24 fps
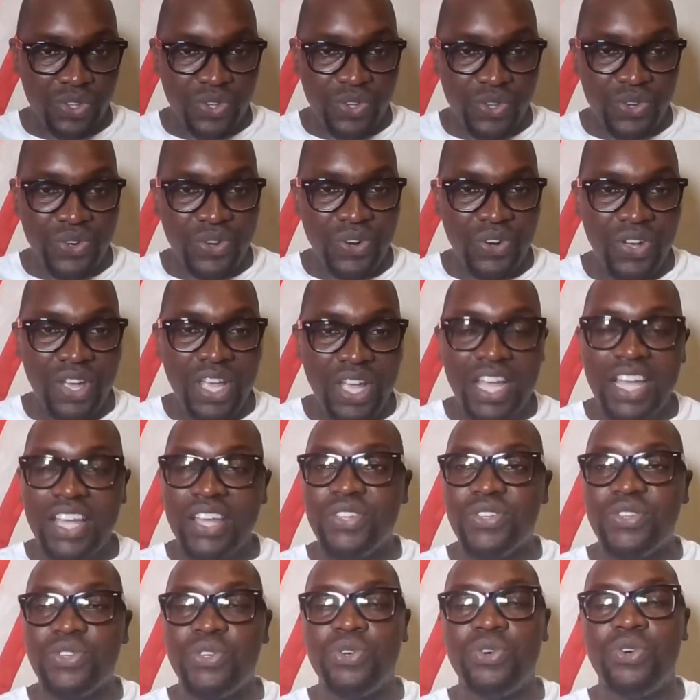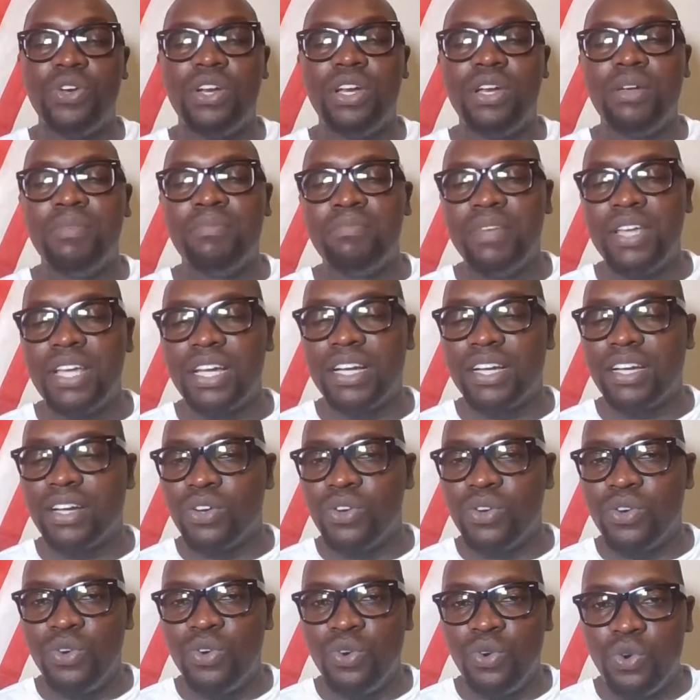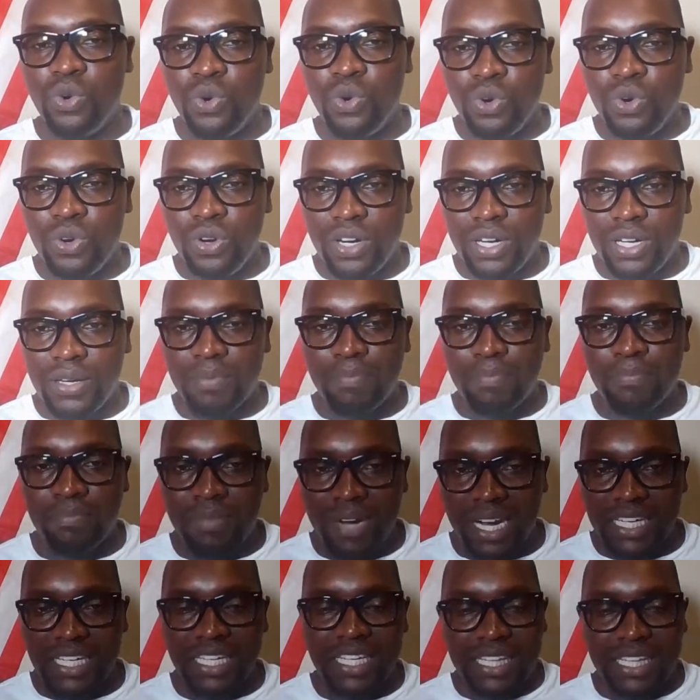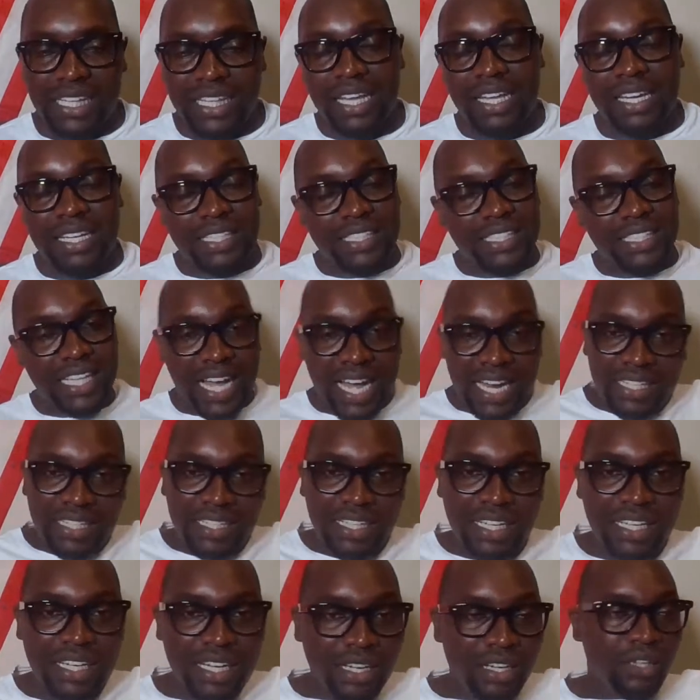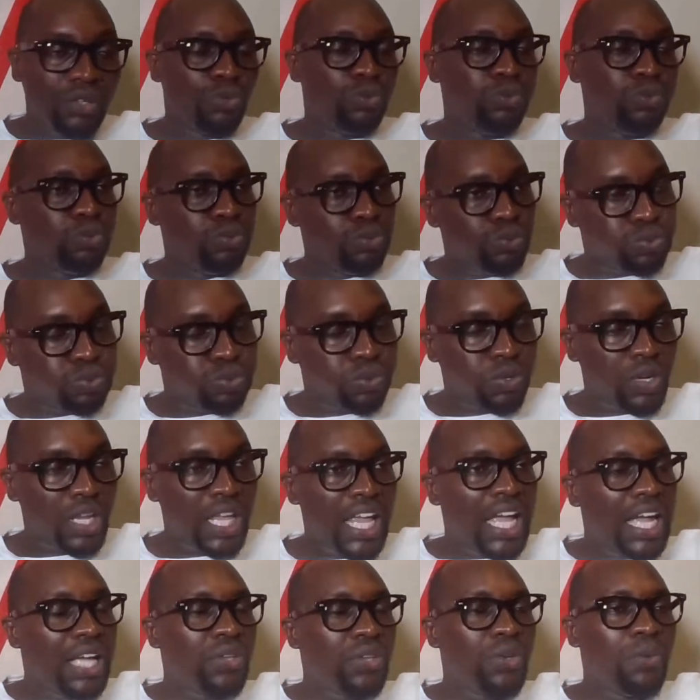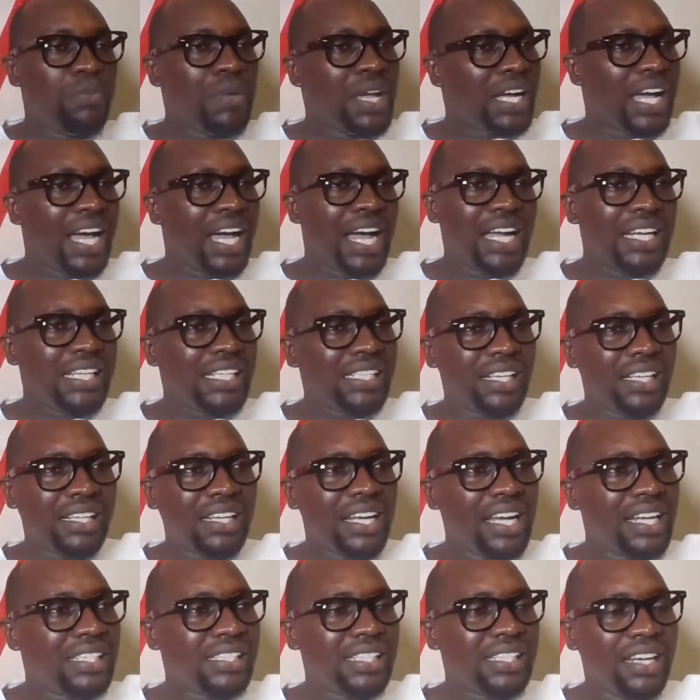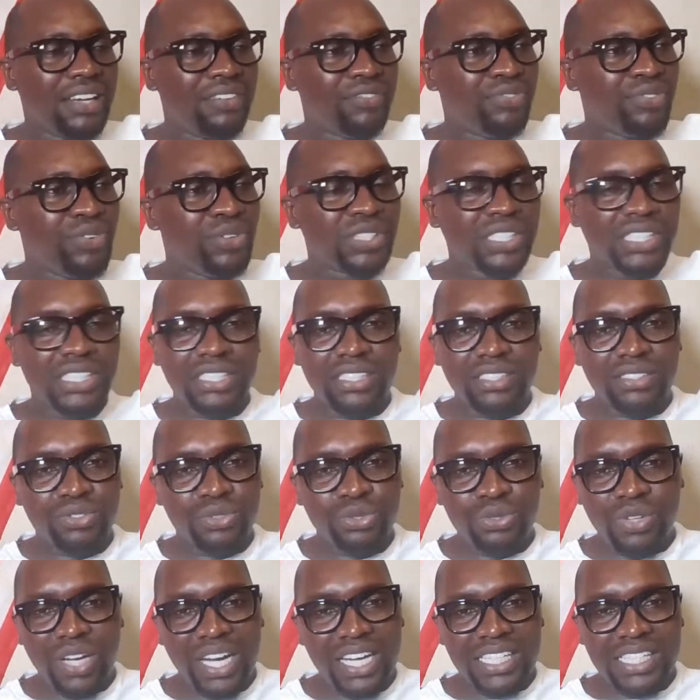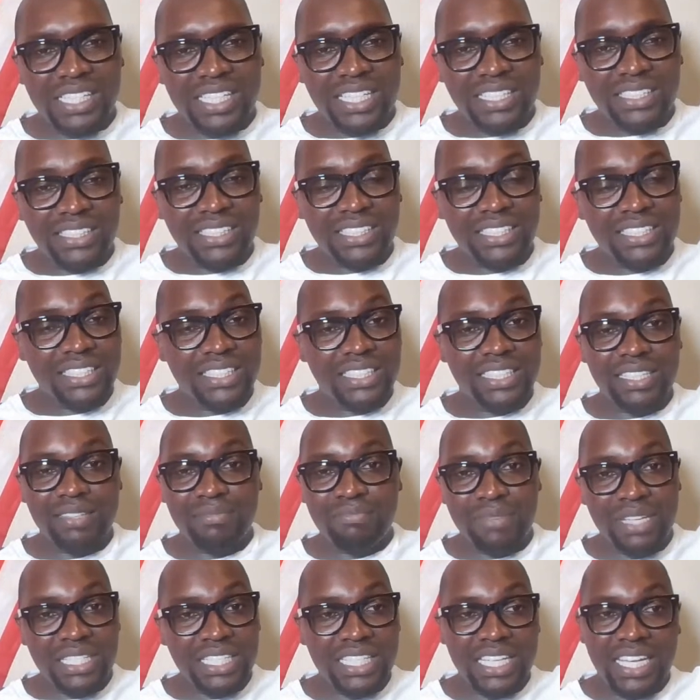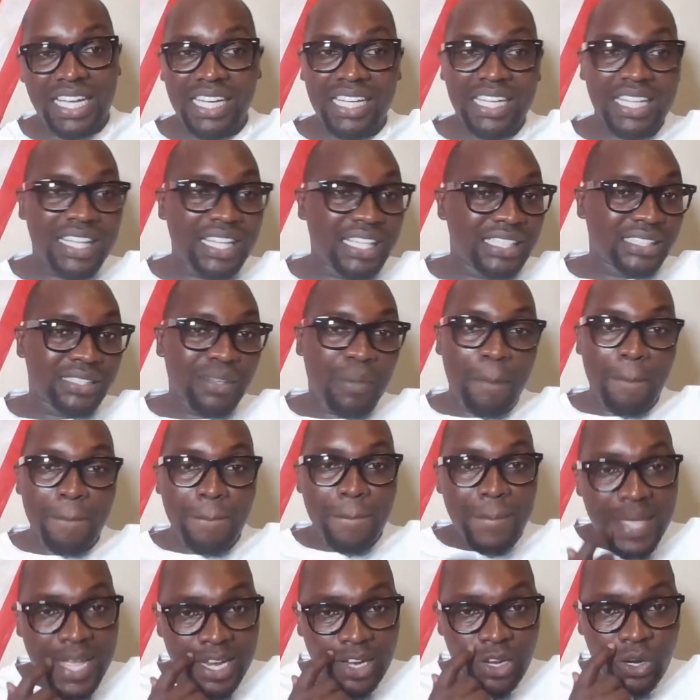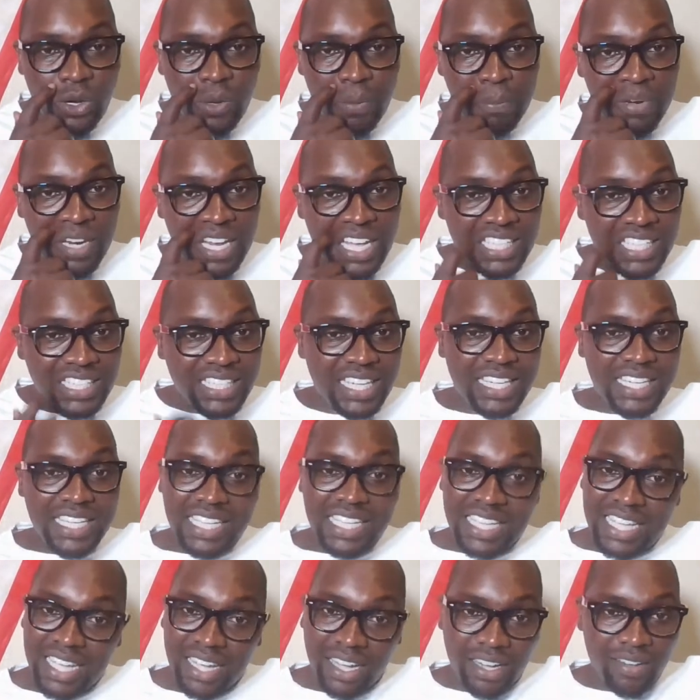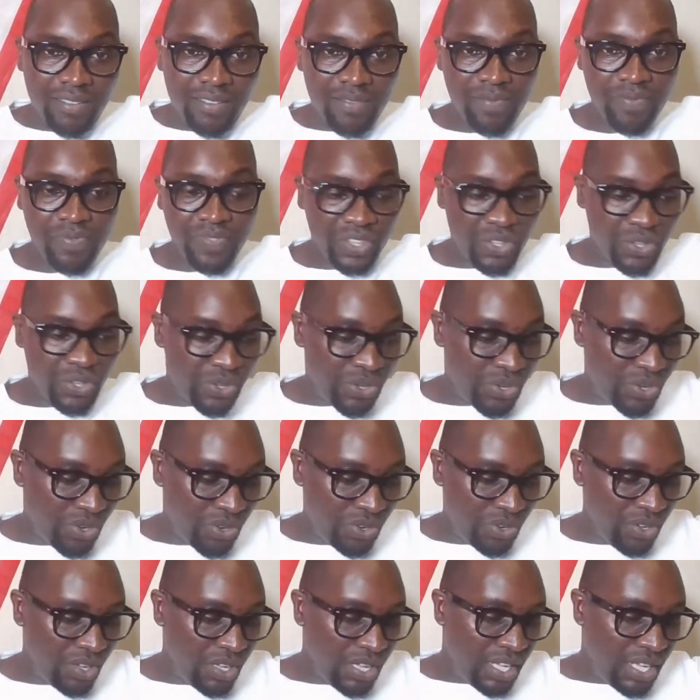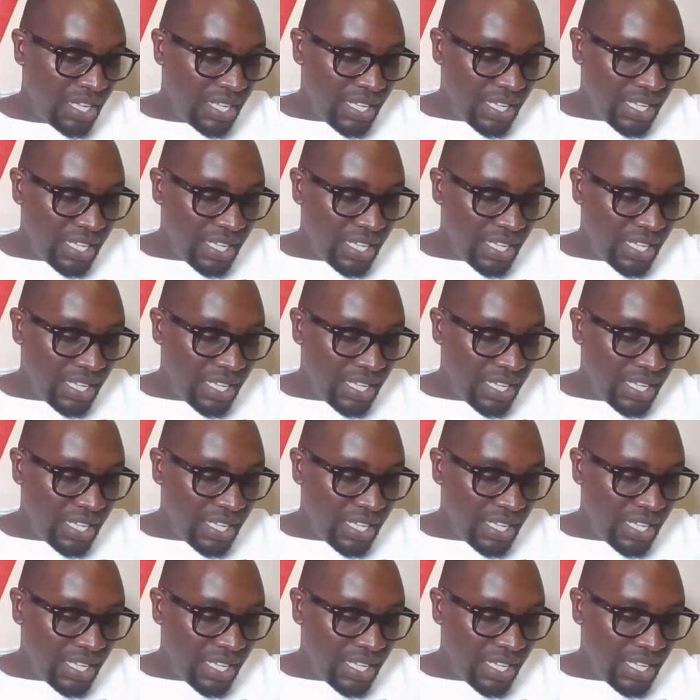You know, you'll make good money. The return, you make 100 and 140 to 160. Basically, that's a million plus a year. You know,